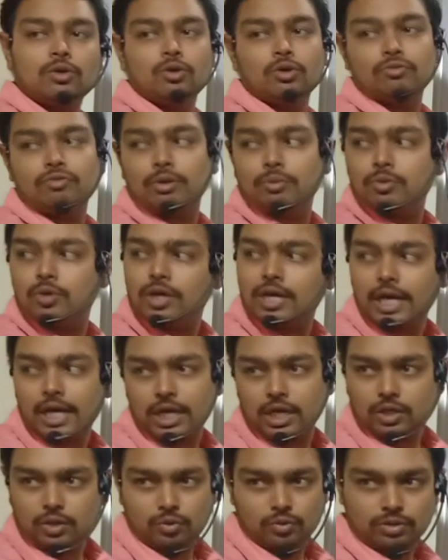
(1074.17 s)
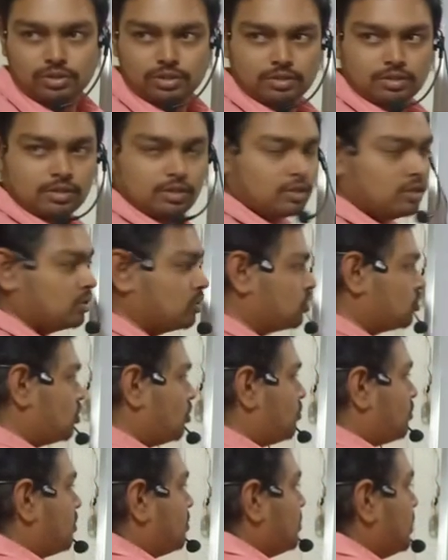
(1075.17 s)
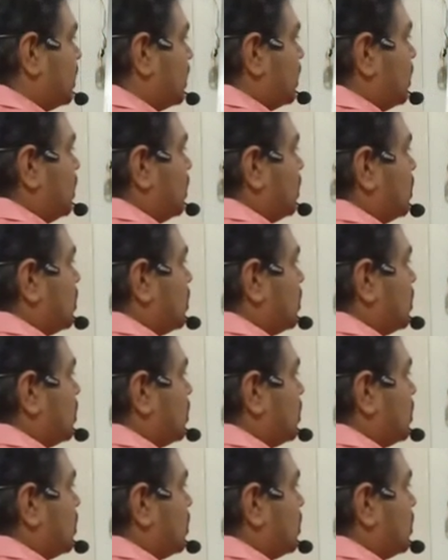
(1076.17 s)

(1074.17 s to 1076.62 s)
account from your current account. So from the